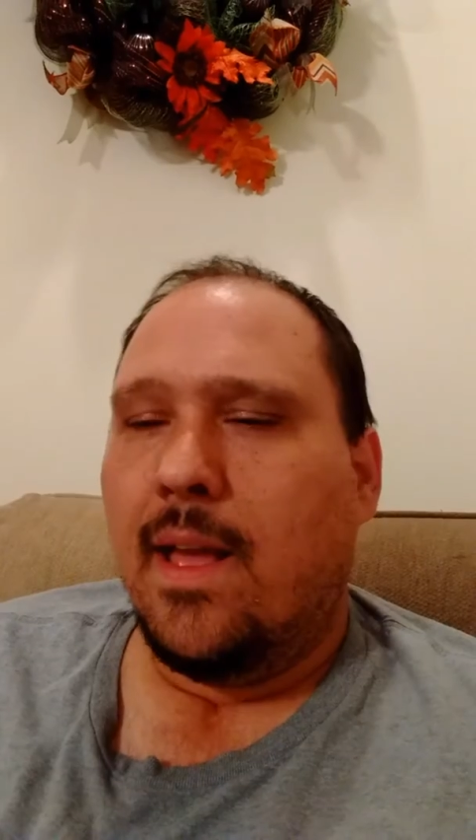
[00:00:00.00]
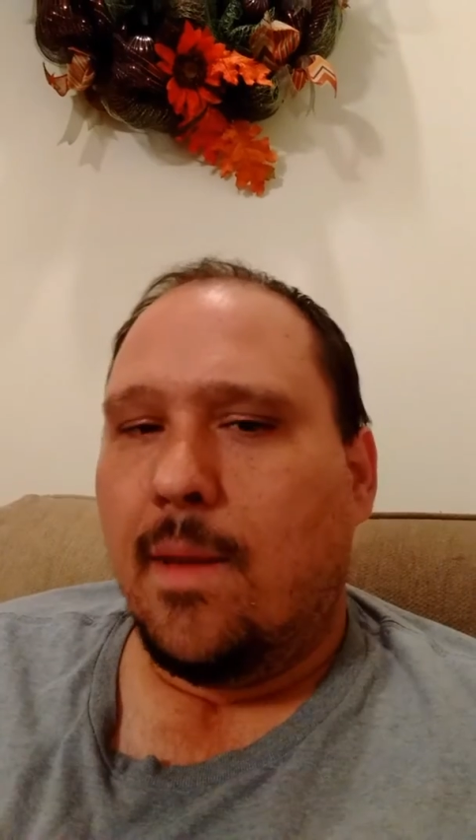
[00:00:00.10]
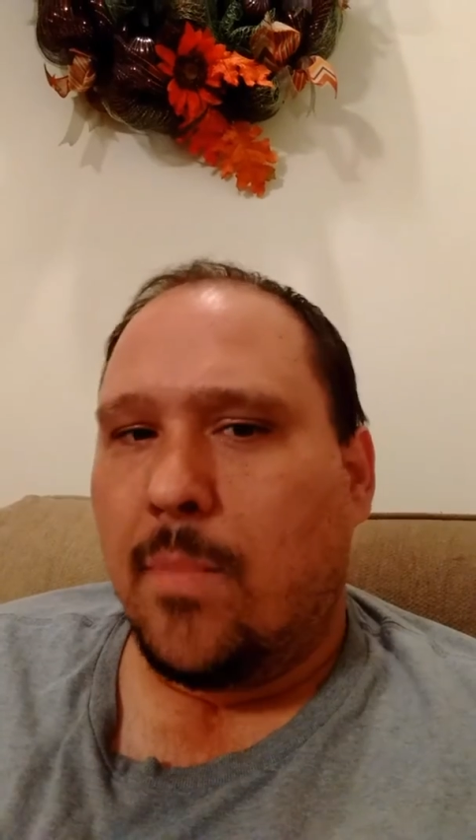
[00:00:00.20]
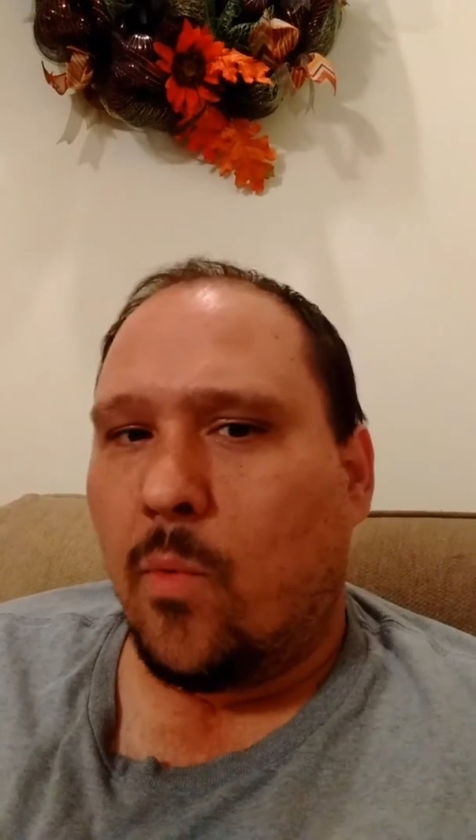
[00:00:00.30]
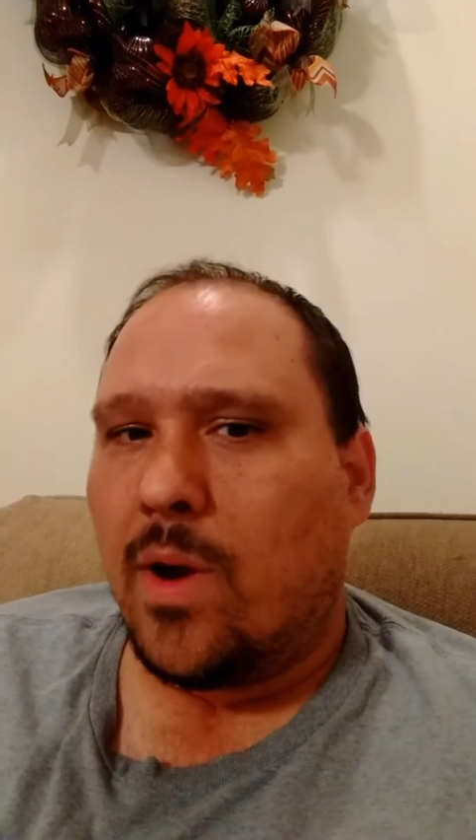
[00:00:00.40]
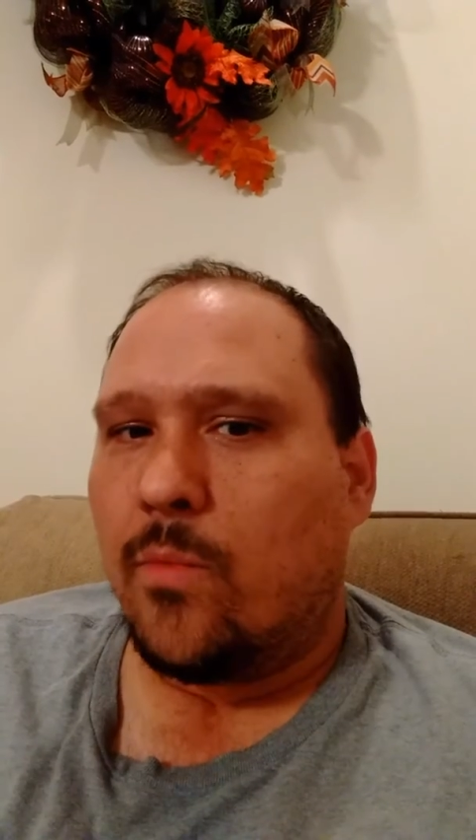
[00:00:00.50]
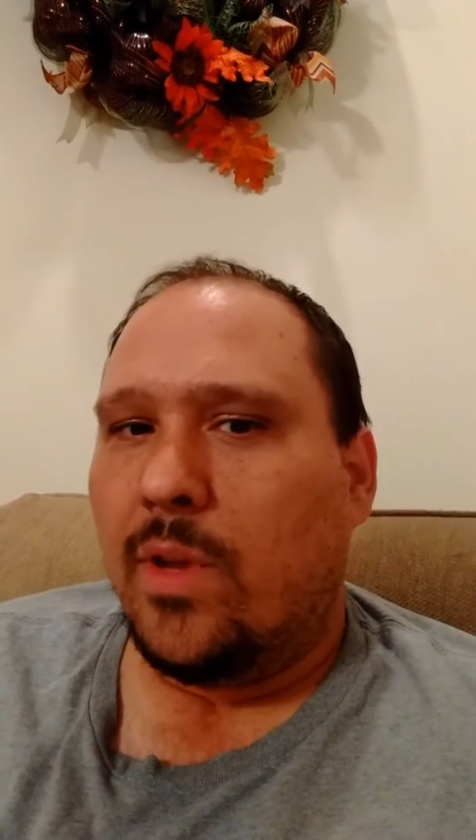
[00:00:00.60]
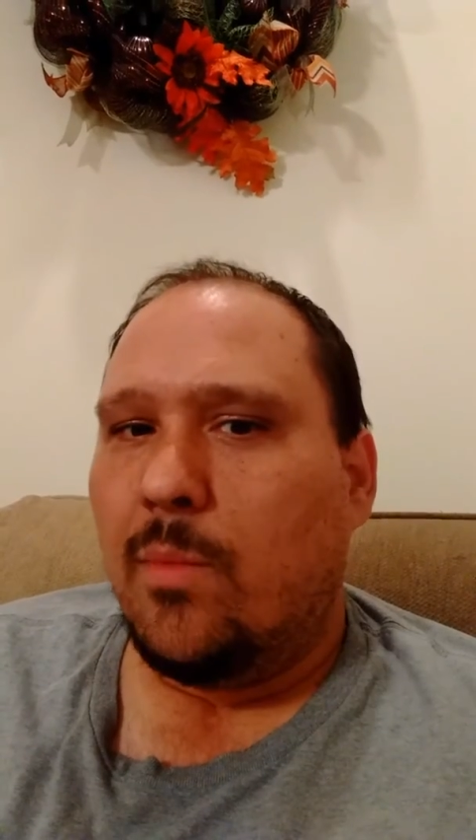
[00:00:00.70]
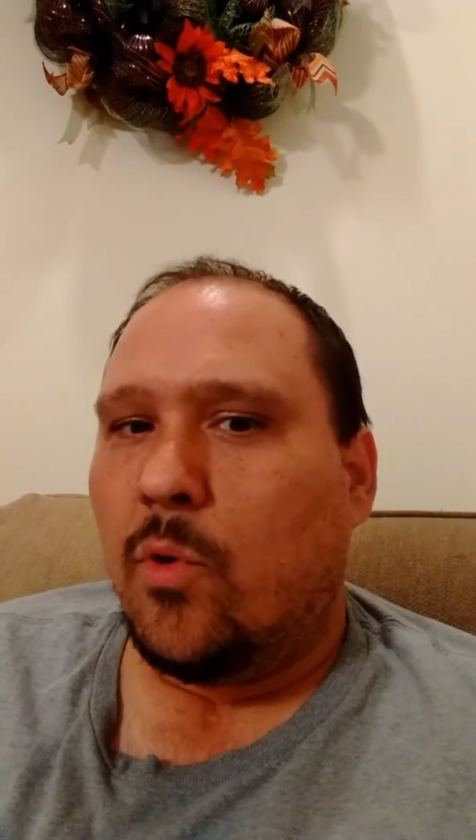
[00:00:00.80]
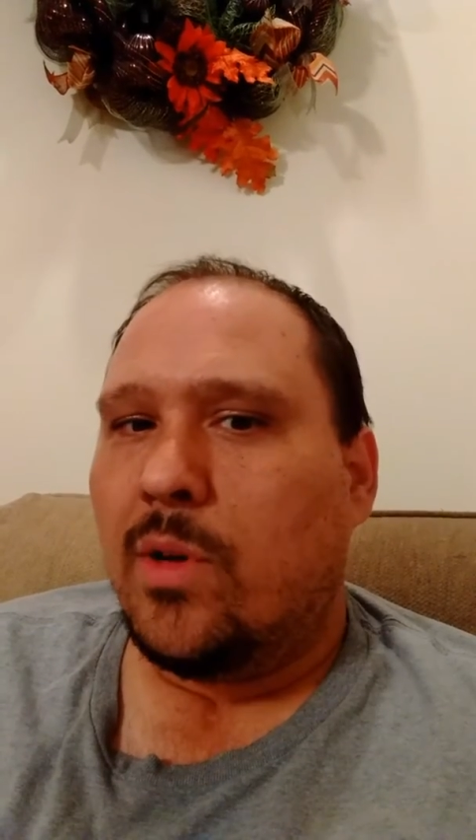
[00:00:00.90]
But what it
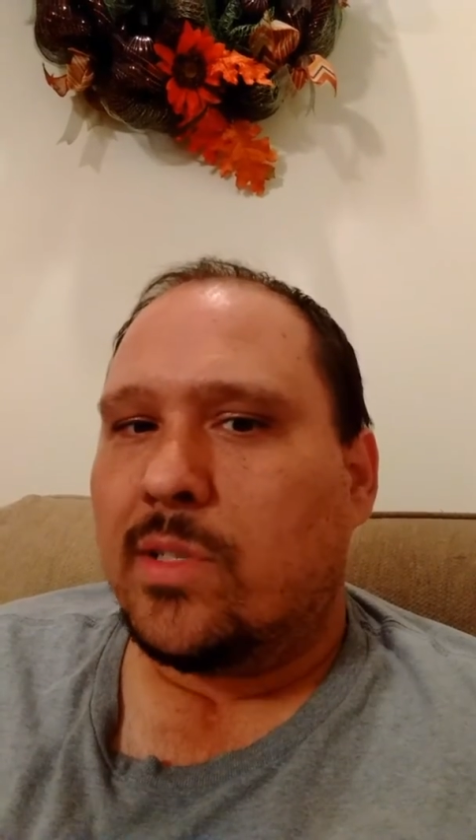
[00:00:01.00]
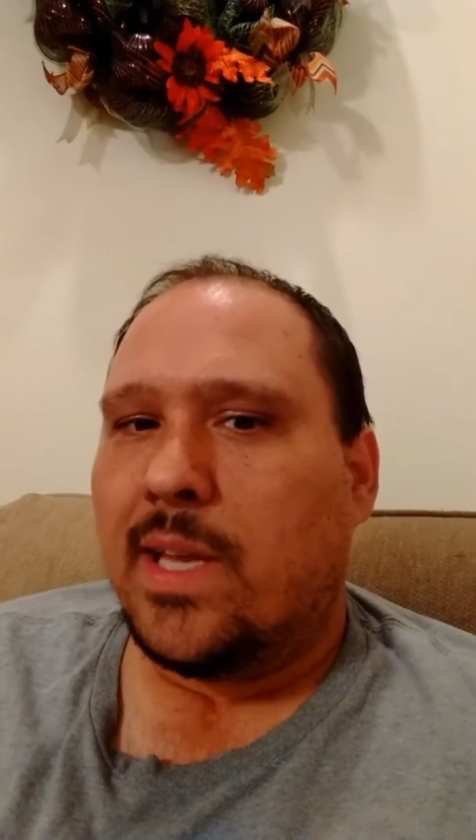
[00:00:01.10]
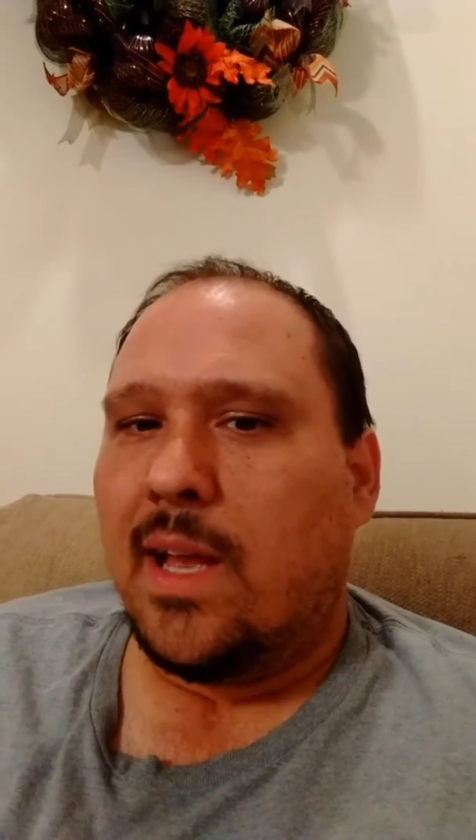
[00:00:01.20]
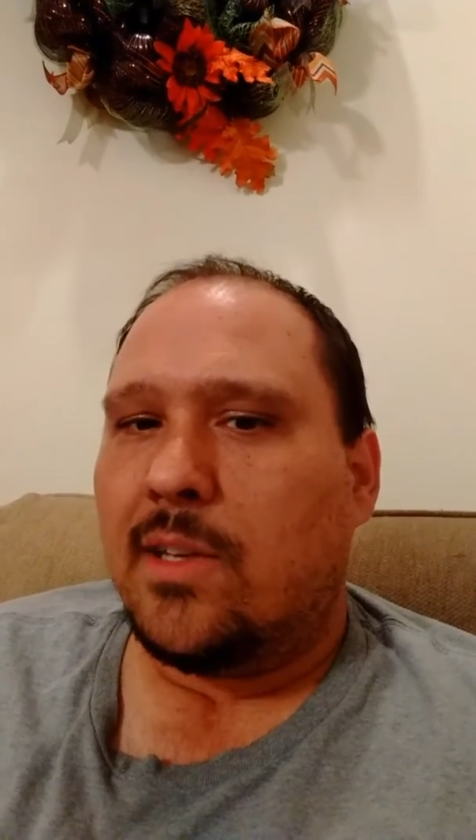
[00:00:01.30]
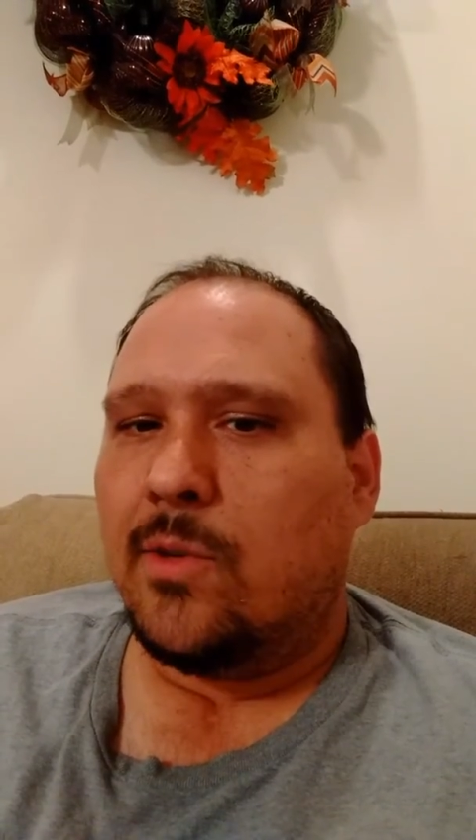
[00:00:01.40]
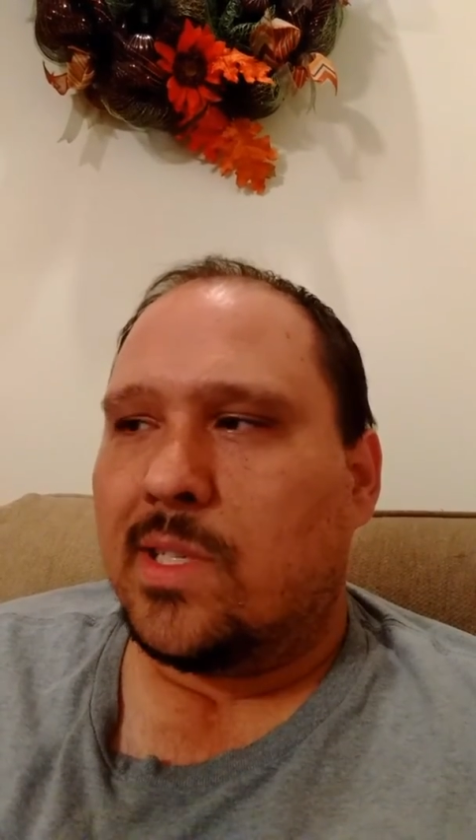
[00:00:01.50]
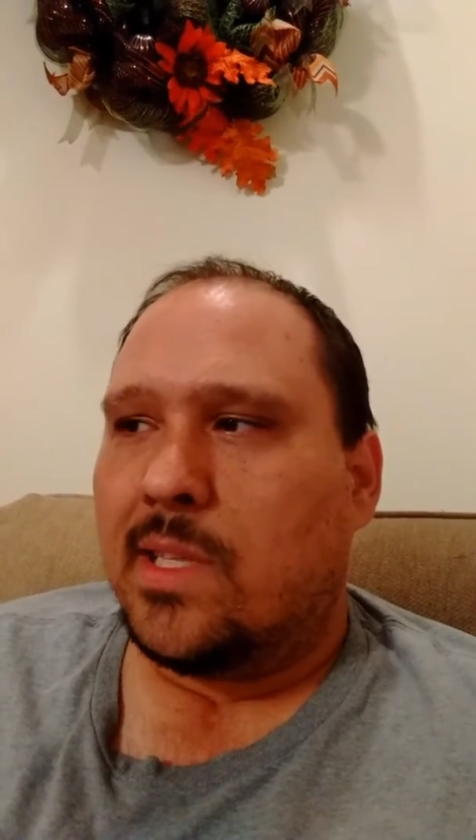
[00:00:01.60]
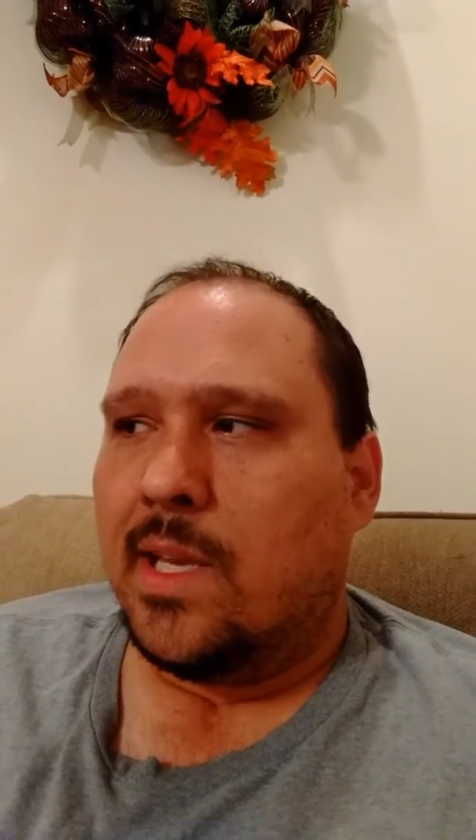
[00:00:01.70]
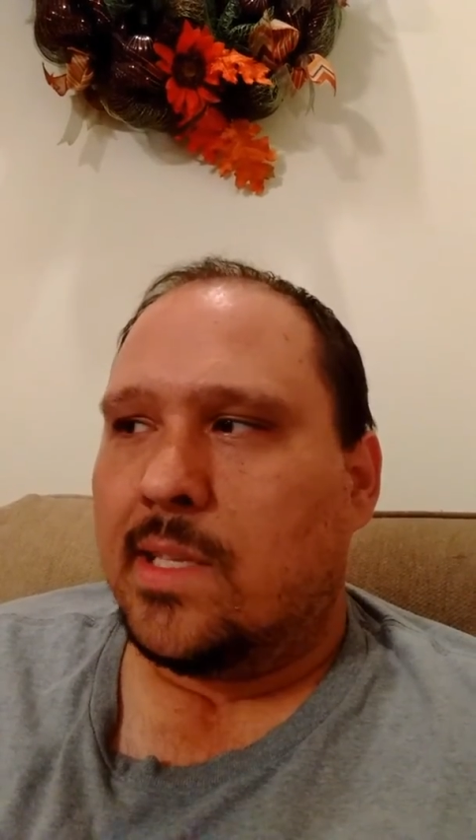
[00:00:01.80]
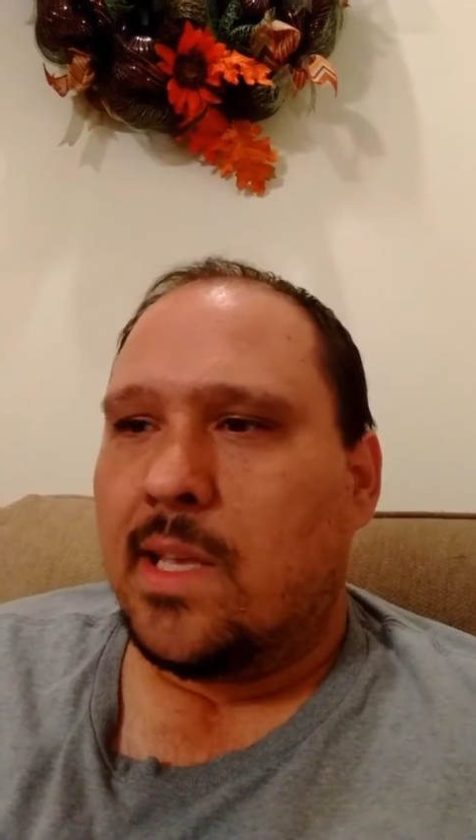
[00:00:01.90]
really boils down to is
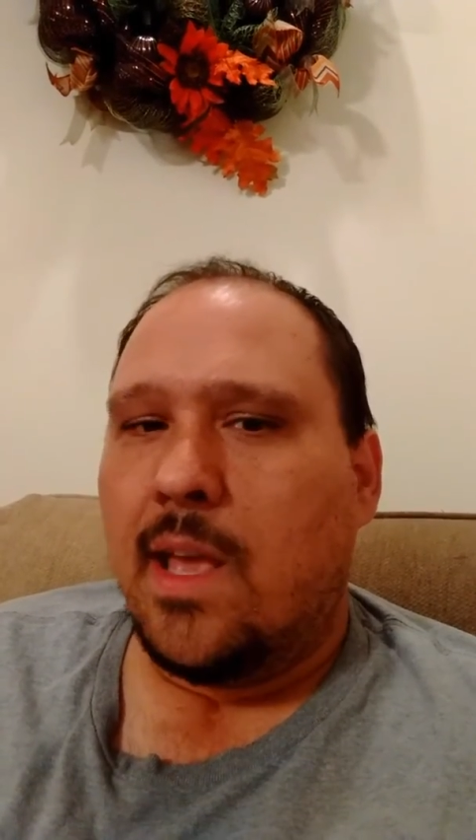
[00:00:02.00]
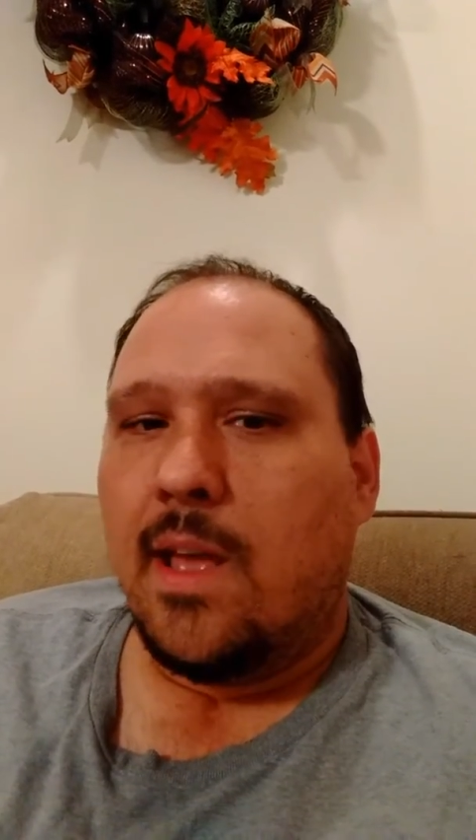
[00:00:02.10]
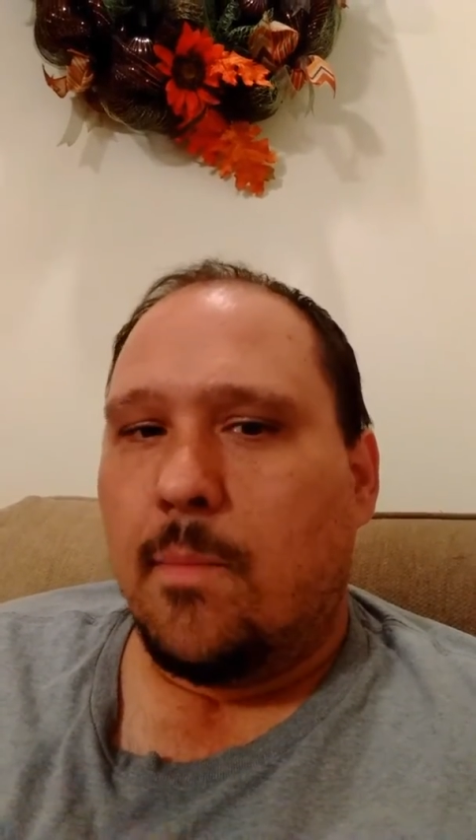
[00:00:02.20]
this.